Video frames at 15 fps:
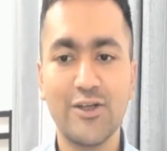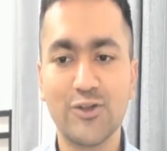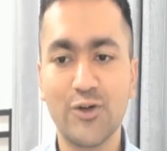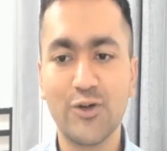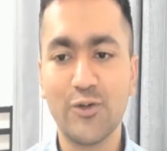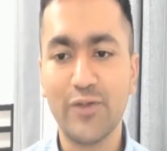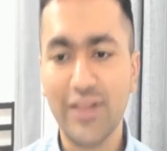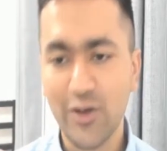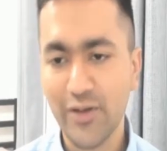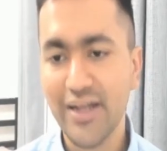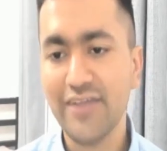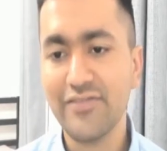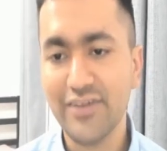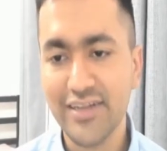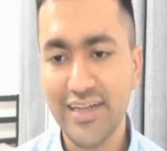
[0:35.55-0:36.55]
So without
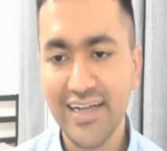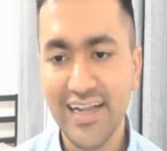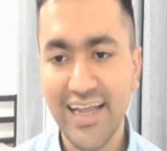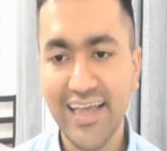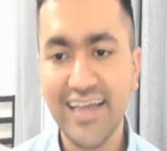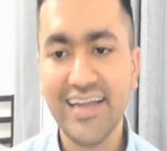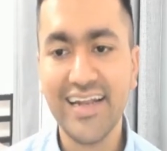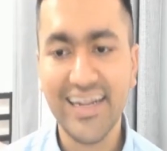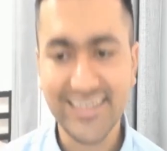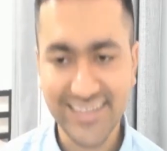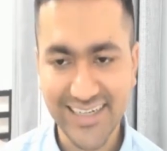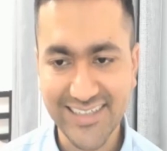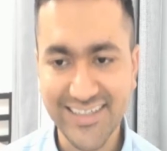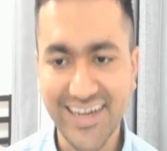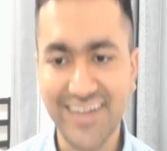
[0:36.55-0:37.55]
any further delay,
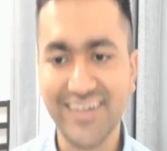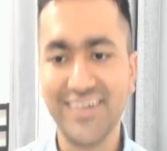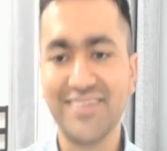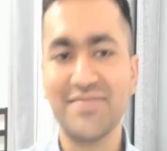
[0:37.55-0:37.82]
let's get started.